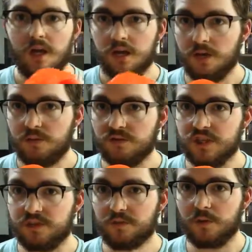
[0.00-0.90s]
you know, there's
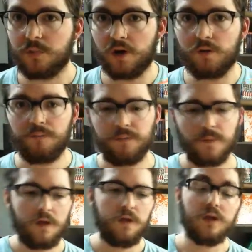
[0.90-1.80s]
nothing for the barrel.
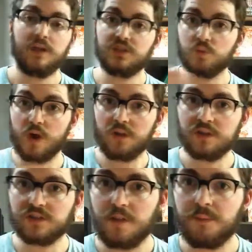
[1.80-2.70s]
There is a rail
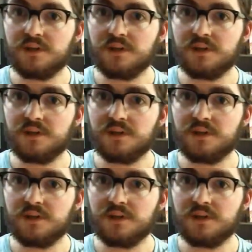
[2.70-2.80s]
on top.